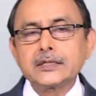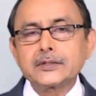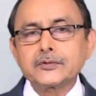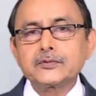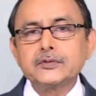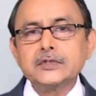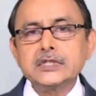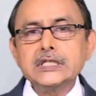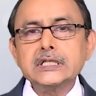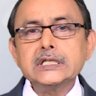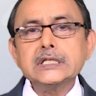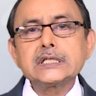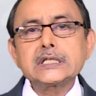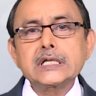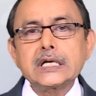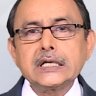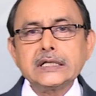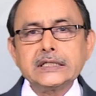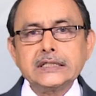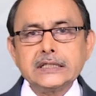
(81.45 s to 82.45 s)
These
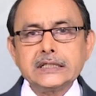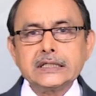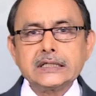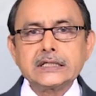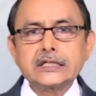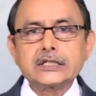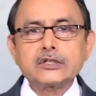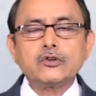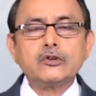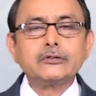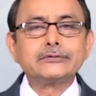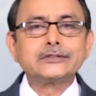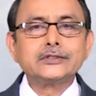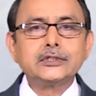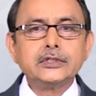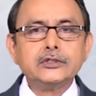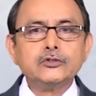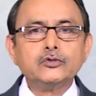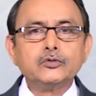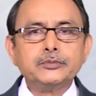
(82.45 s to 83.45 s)
ideas of
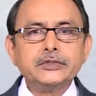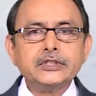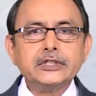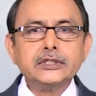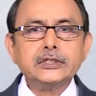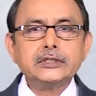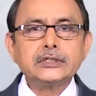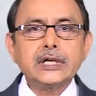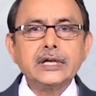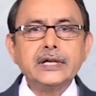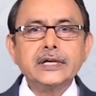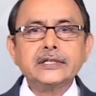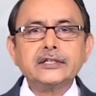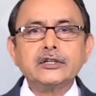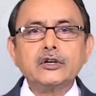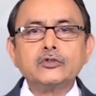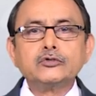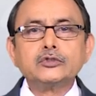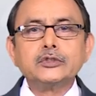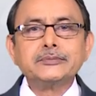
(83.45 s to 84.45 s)
COPs and
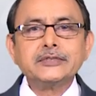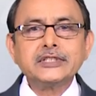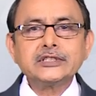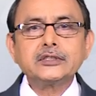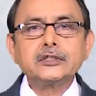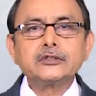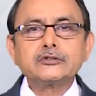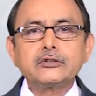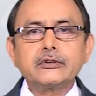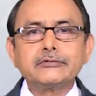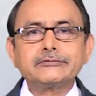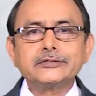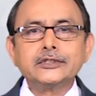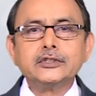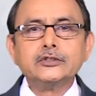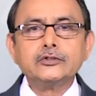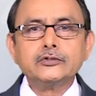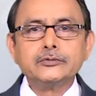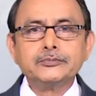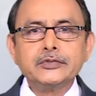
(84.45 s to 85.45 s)
on the basis of
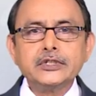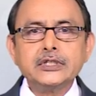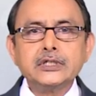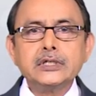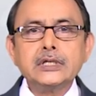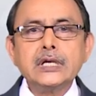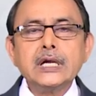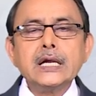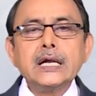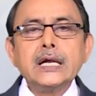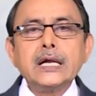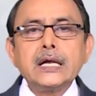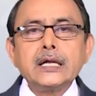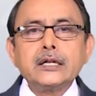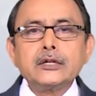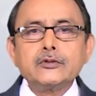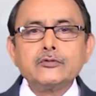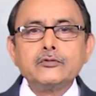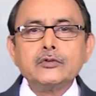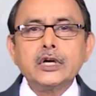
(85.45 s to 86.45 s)
COP
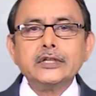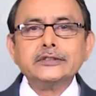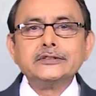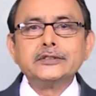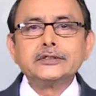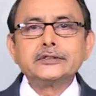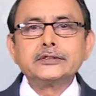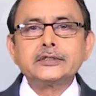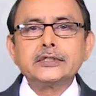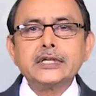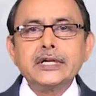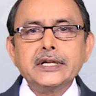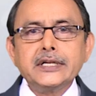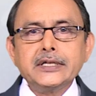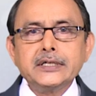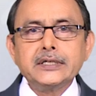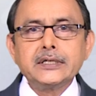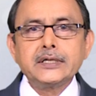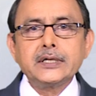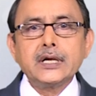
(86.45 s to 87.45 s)
to
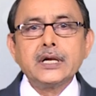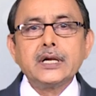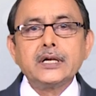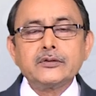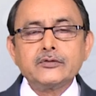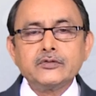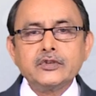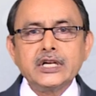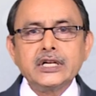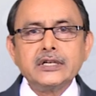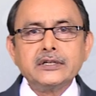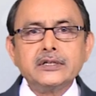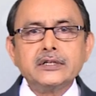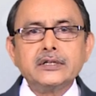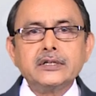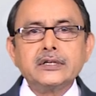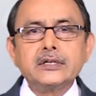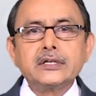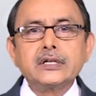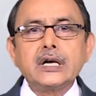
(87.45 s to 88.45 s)
understand
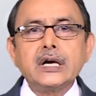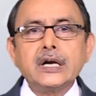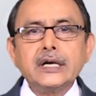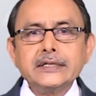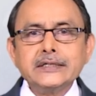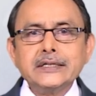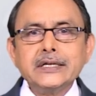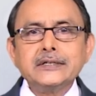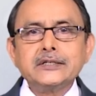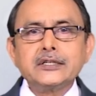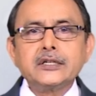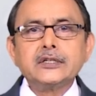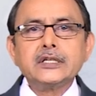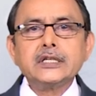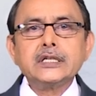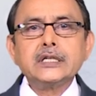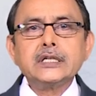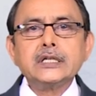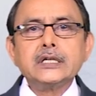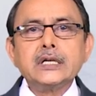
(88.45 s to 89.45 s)
gender,
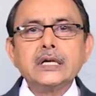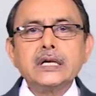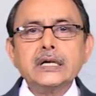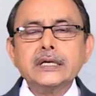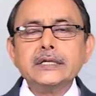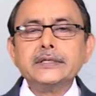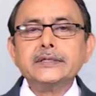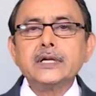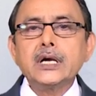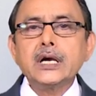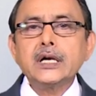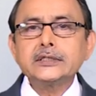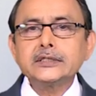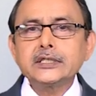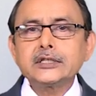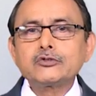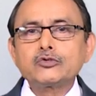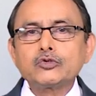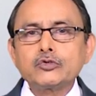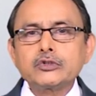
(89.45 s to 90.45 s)
identity and
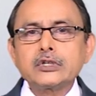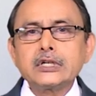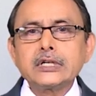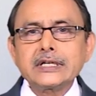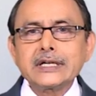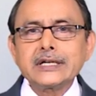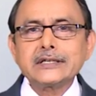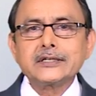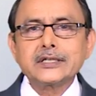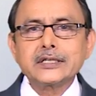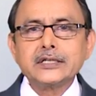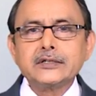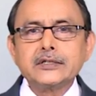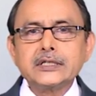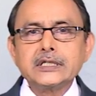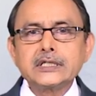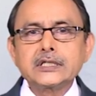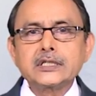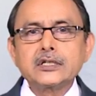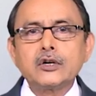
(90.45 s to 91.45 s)
other social
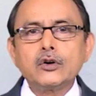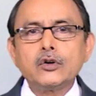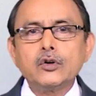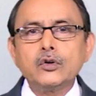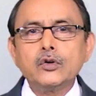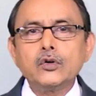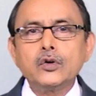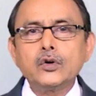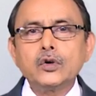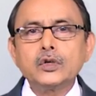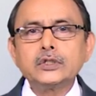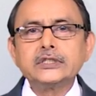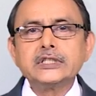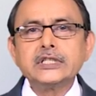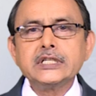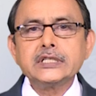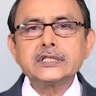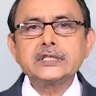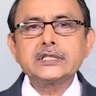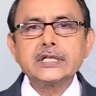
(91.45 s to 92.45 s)
categories, all
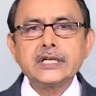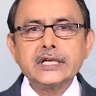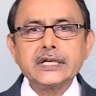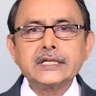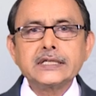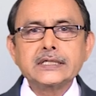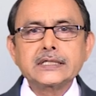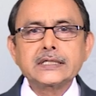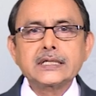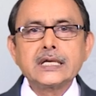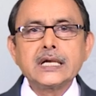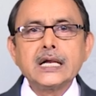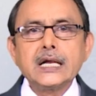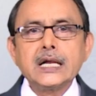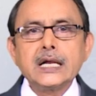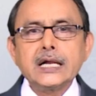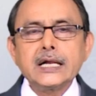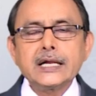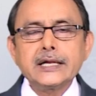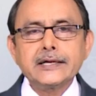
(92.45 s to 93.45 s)
these things
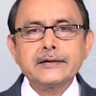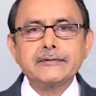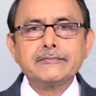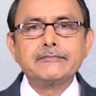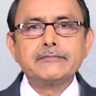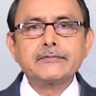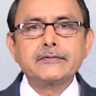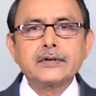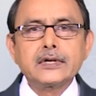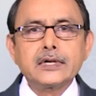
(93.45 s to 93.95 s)
have